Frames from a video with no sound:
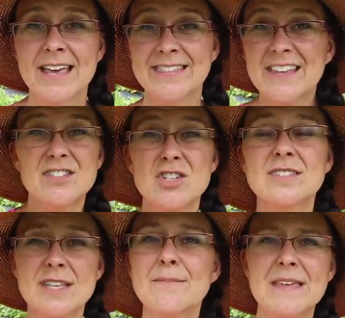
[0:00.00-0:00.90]
That's
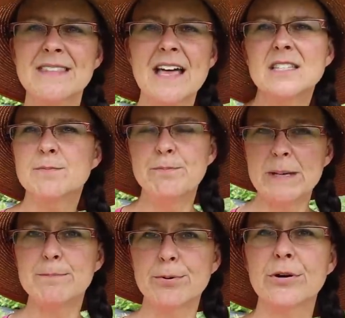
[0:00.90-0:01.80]
just something that's
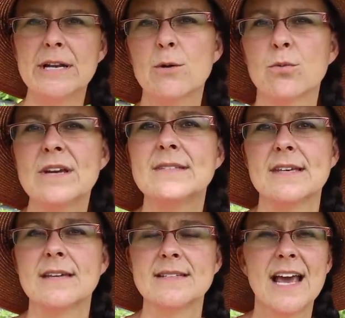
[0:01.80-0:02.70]
been pretty
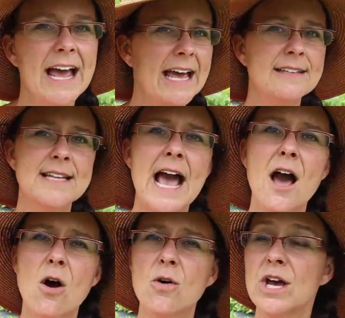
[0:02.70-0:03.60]
recent. And
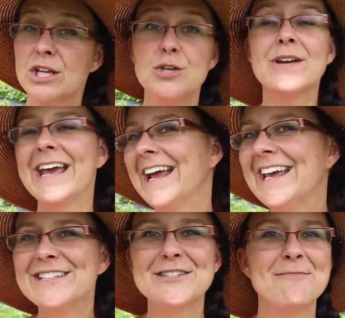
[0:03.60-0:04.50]
now you can
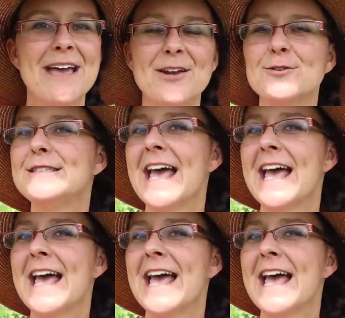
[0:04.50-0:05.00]
get tomatoes